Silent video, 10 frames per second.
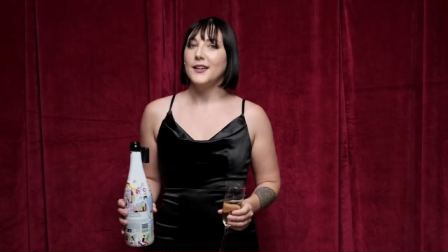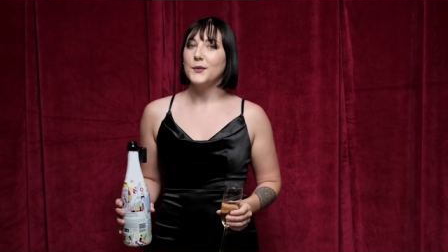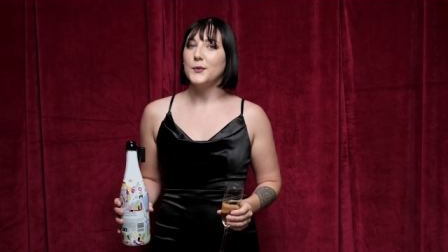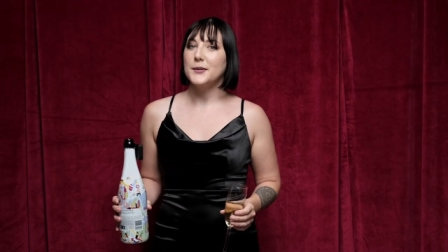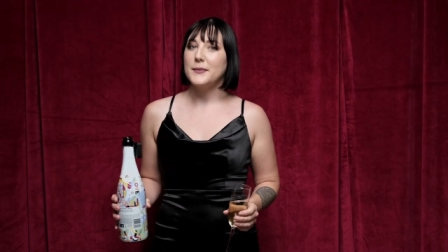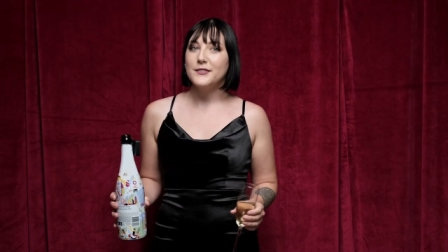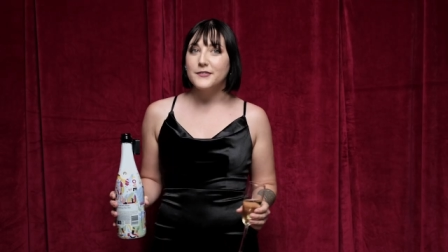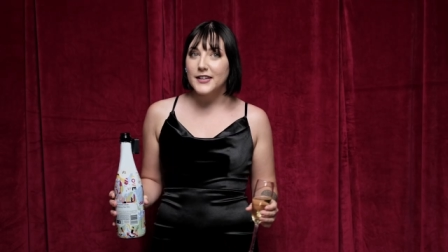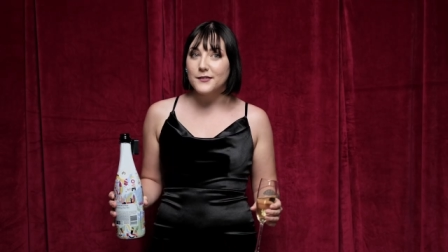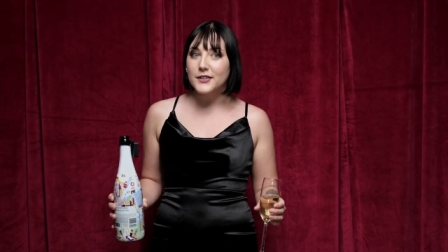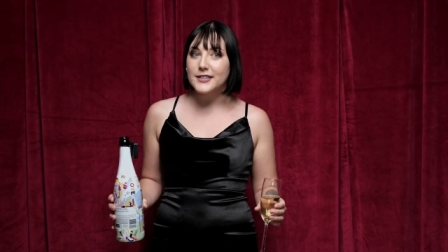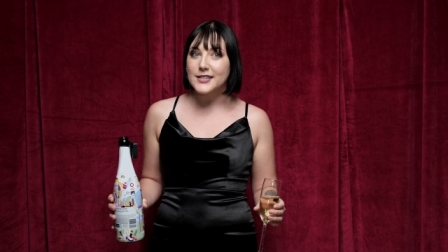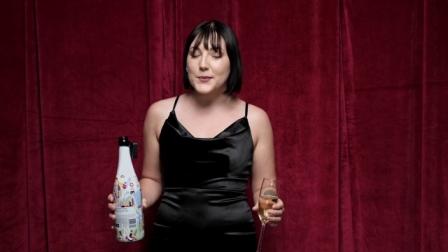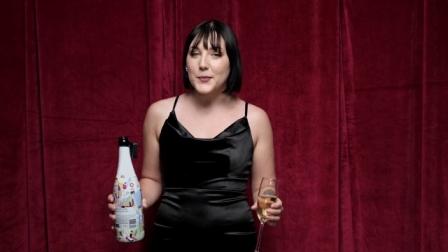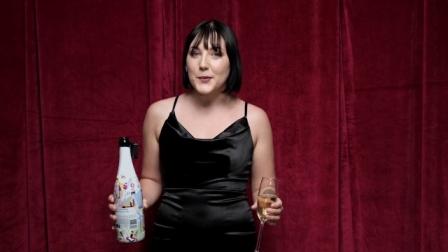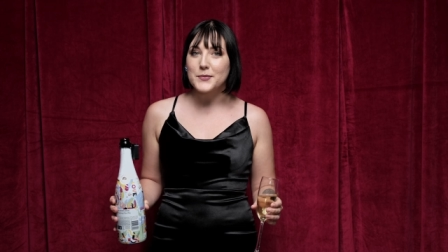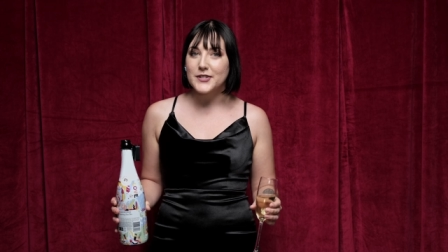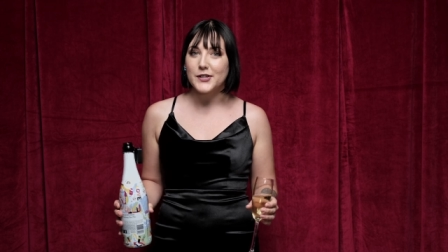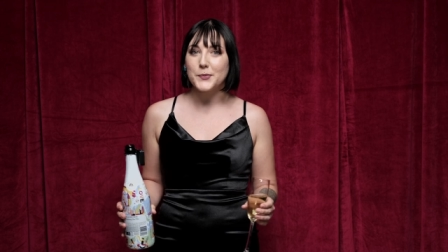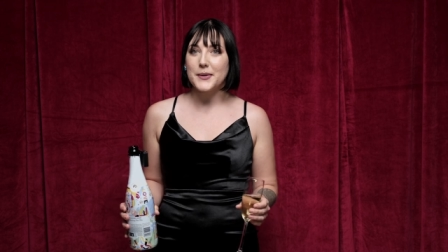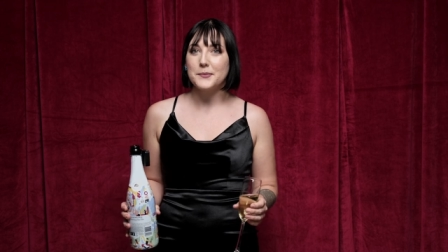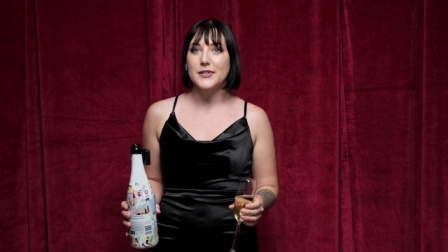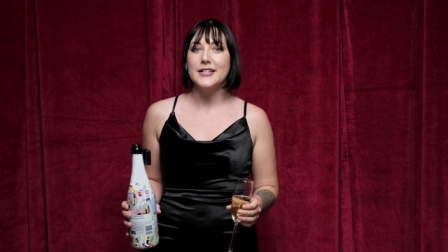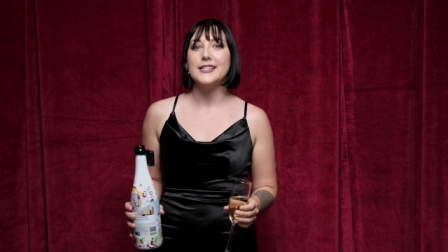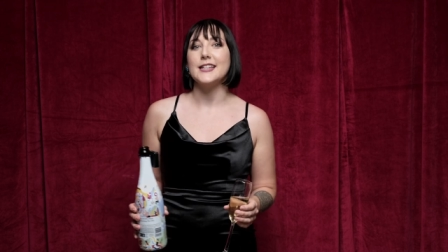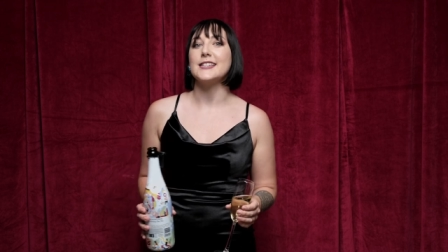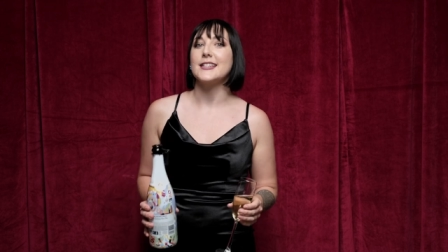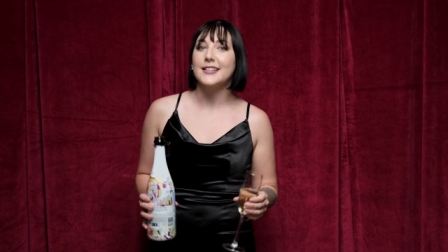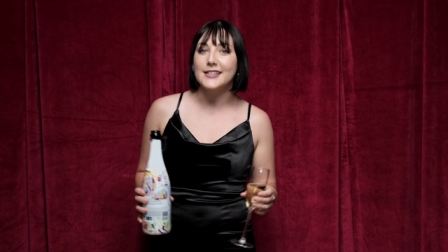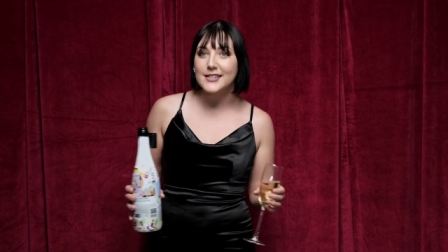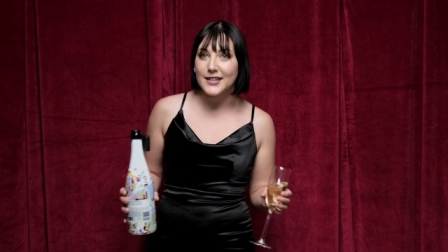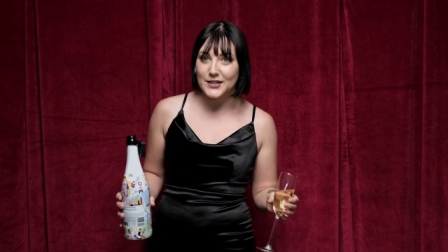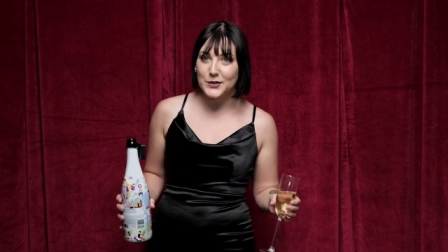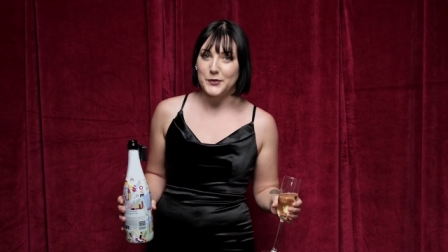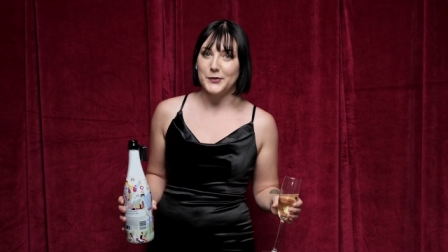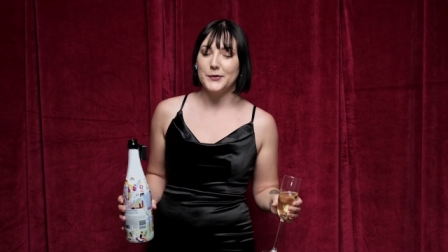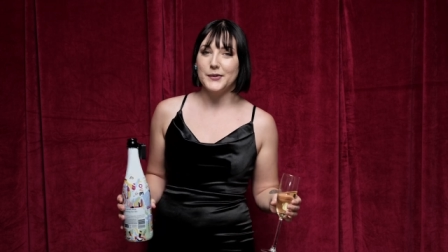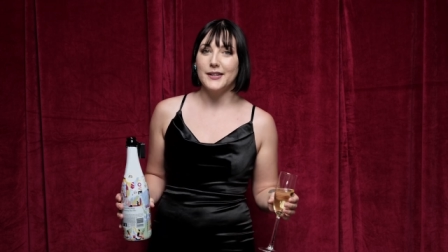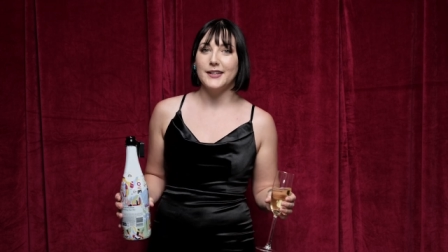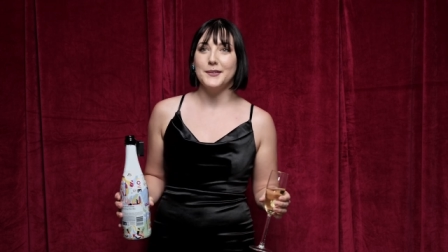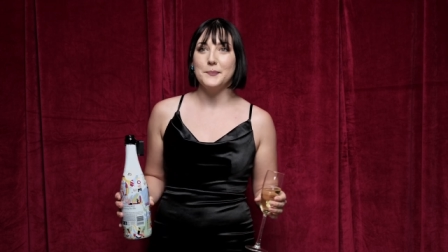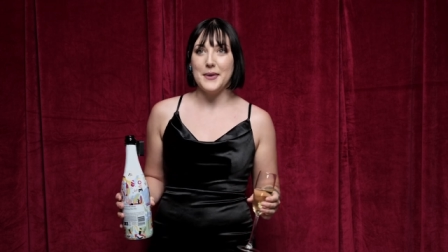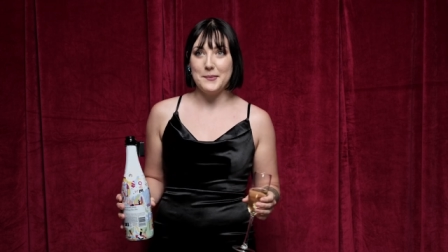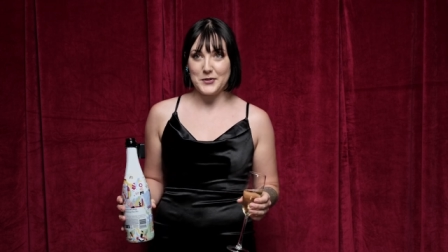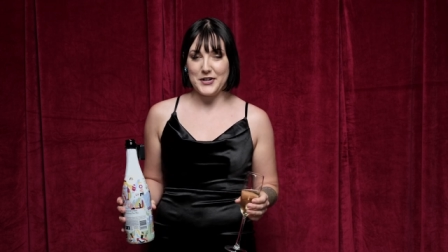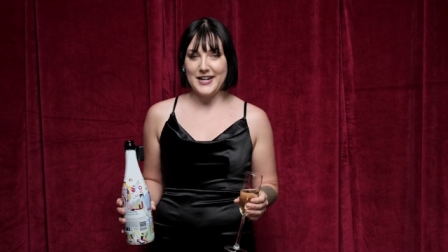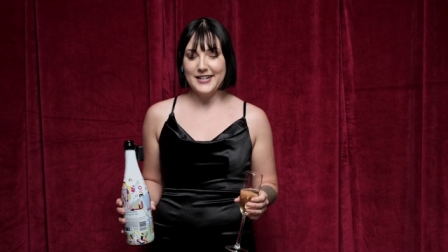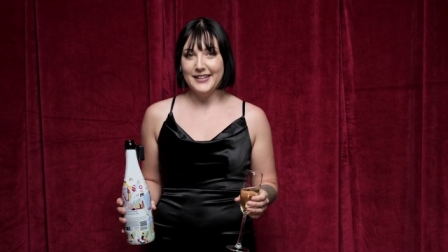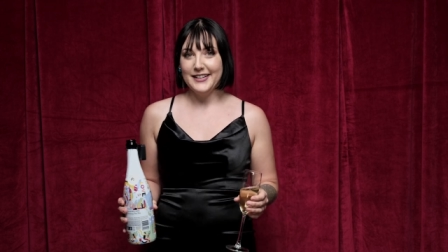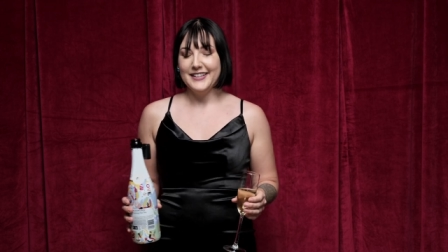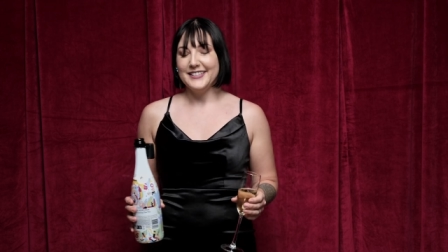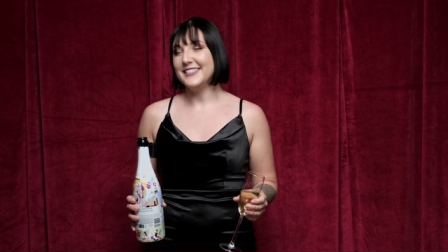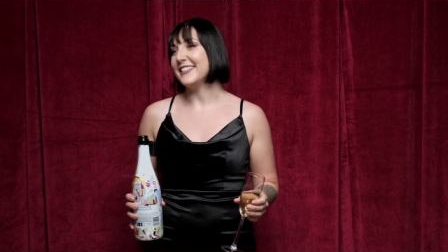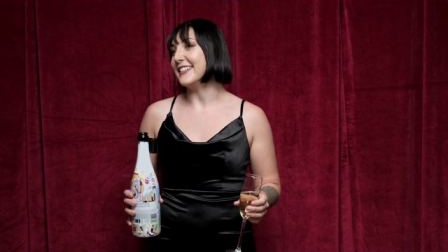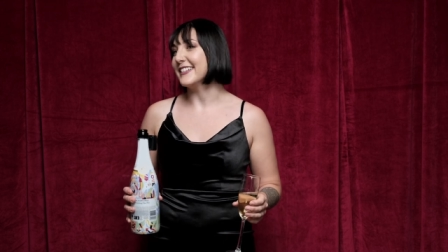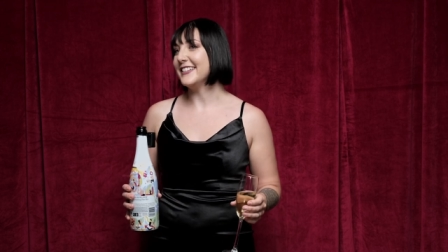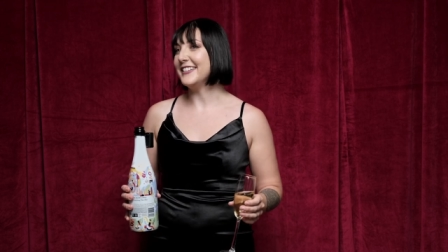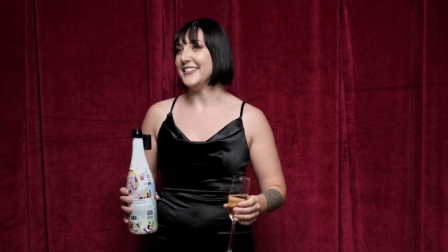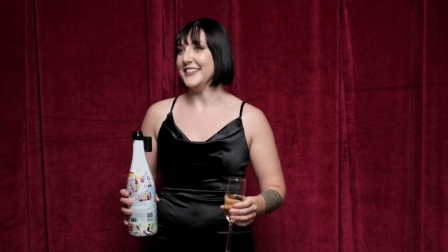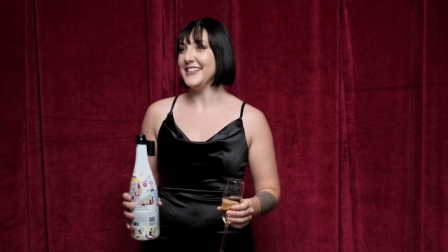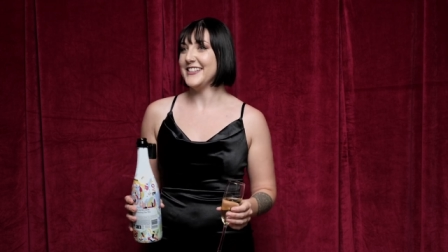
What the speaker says: One of my favorite Bombshell memories is a continual memory. Oh God, this